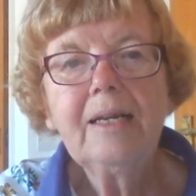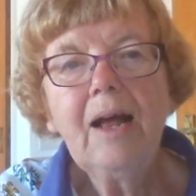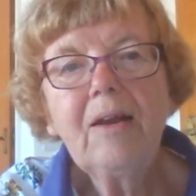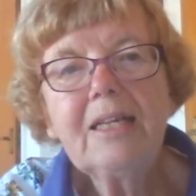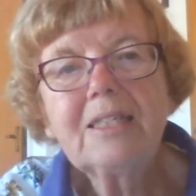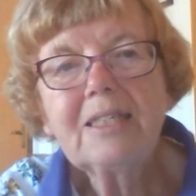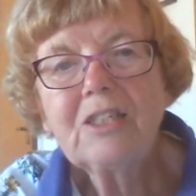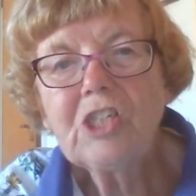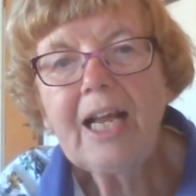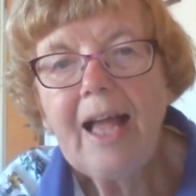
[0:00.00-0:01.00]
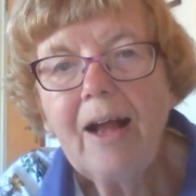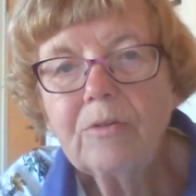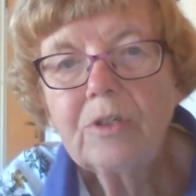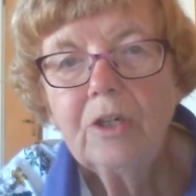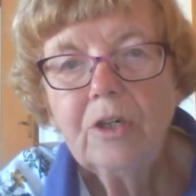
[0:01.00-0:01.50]
Now let's check
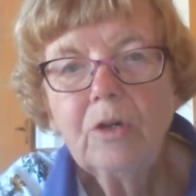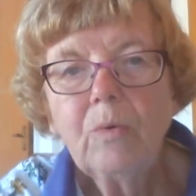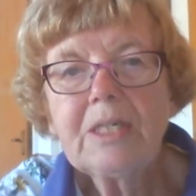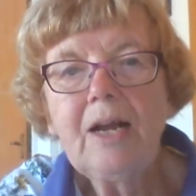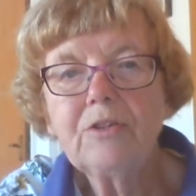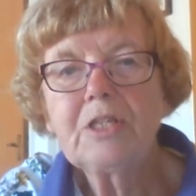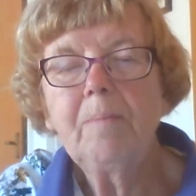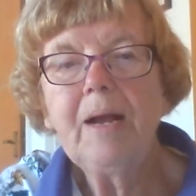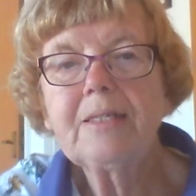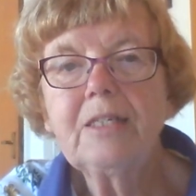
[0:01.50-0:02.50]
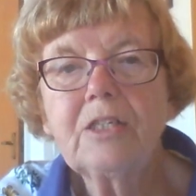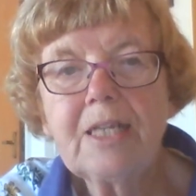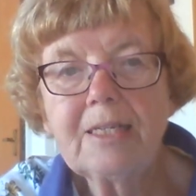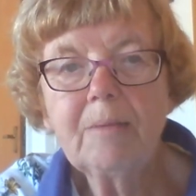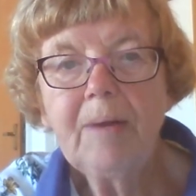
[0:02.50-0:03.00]
out what else the passage
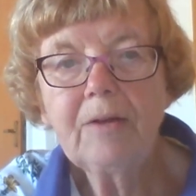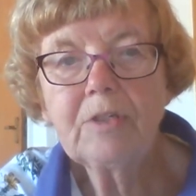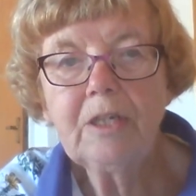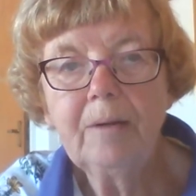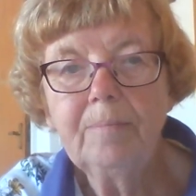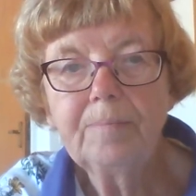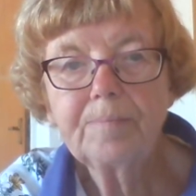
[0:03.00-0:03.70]
says about her.